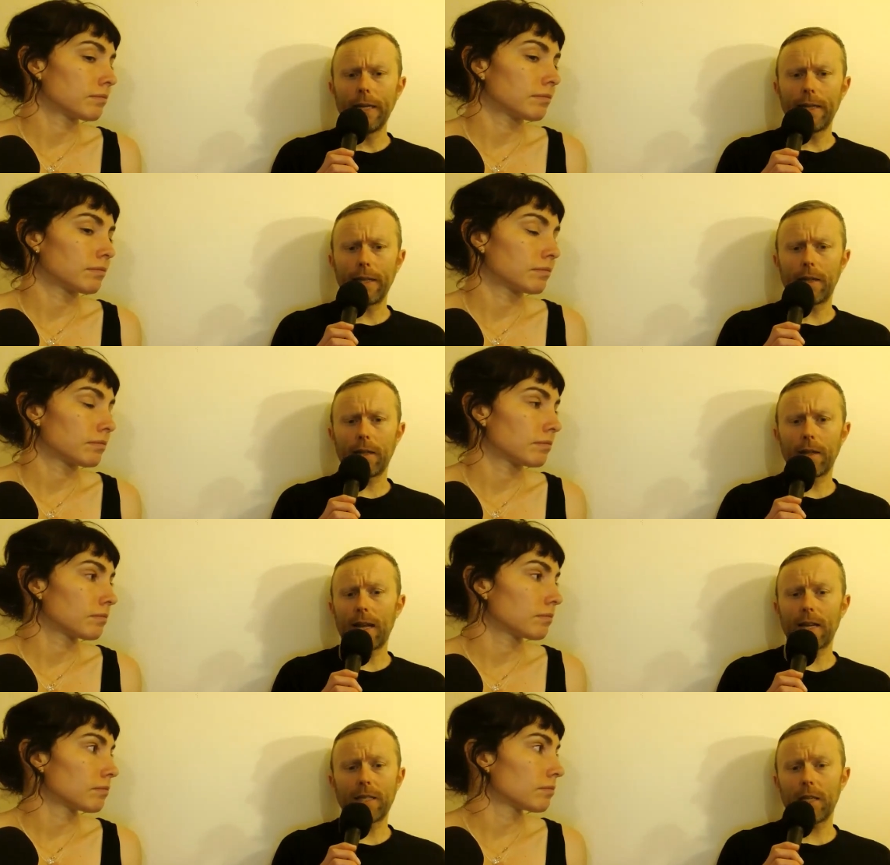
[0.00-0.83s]
Speaker 1: The, the
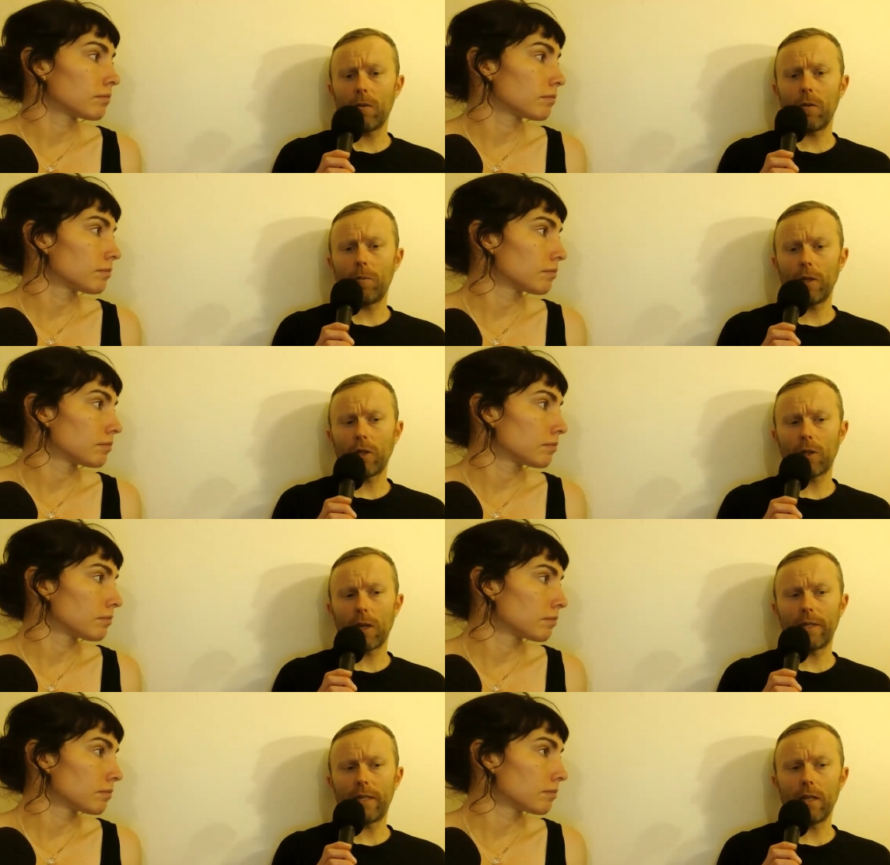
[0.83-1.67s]
last thing would be
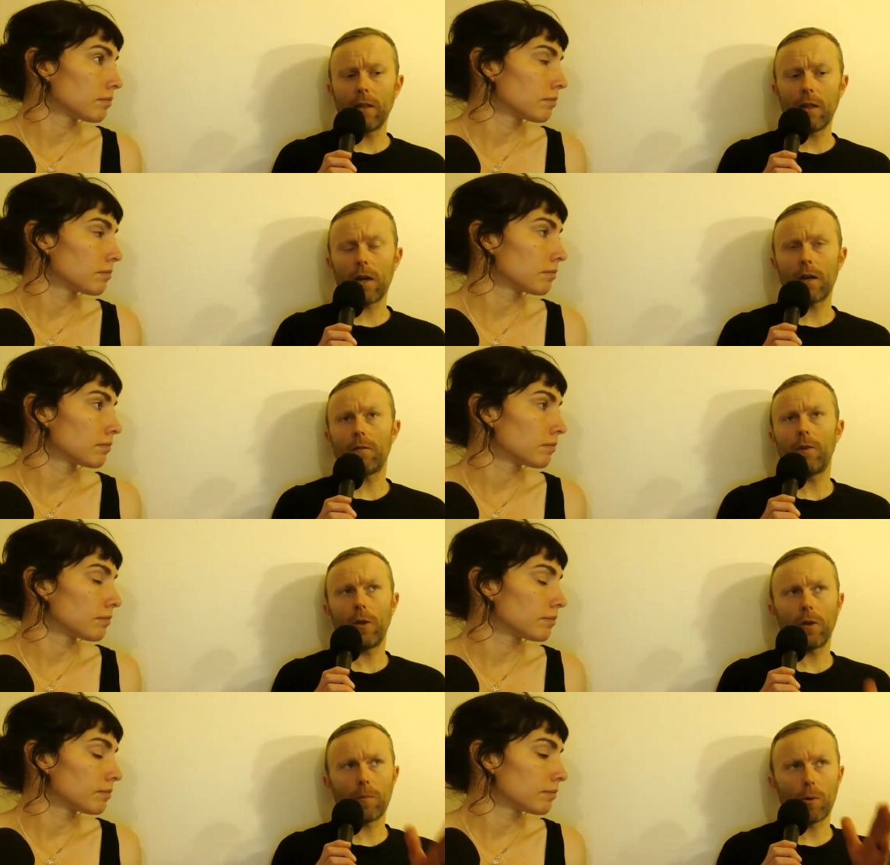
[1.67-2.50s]
just, I see a lot of,
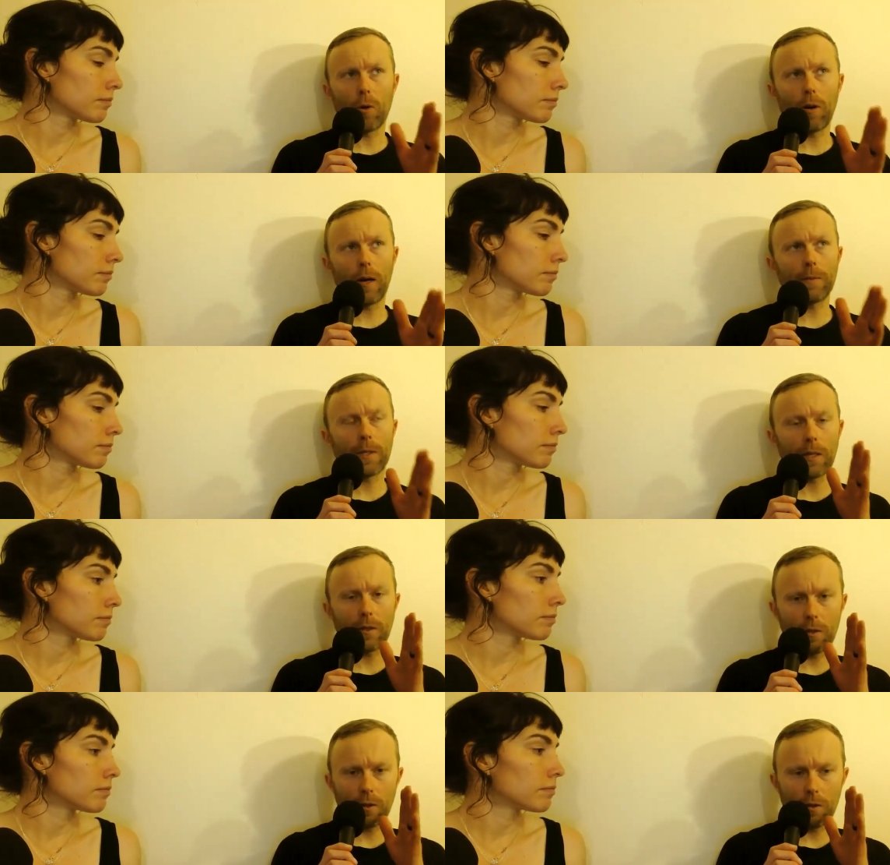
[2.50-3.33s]
you know, the program
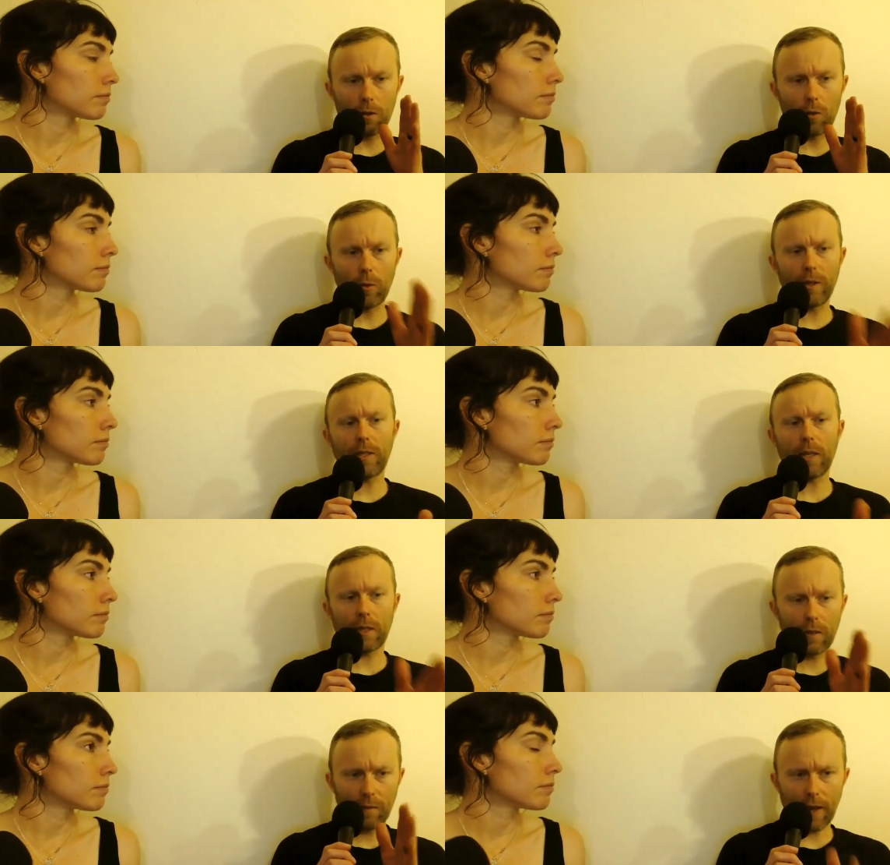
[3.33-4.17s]
says three sets